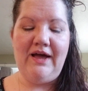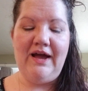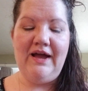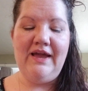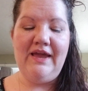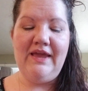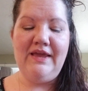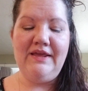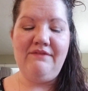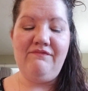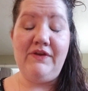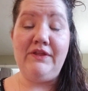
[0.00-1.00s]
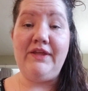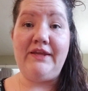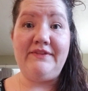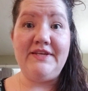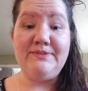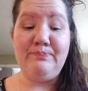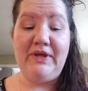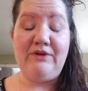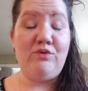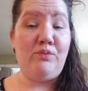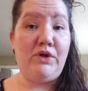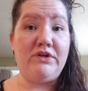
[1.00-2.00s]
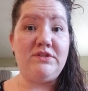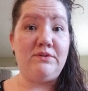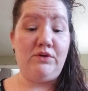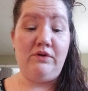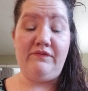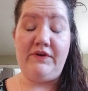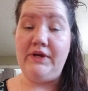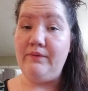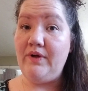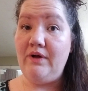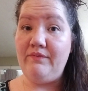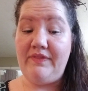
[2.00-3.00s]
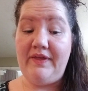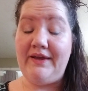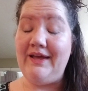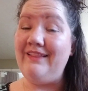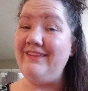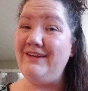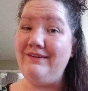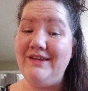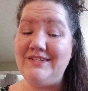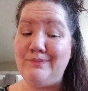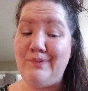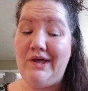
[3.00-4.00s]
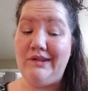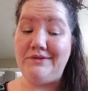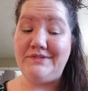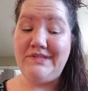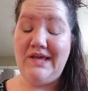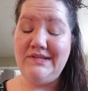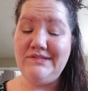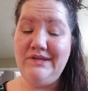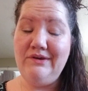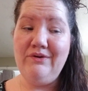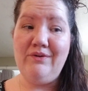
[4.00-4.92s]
I feel like this blend would also go very well with like a little hint of Palo Santo,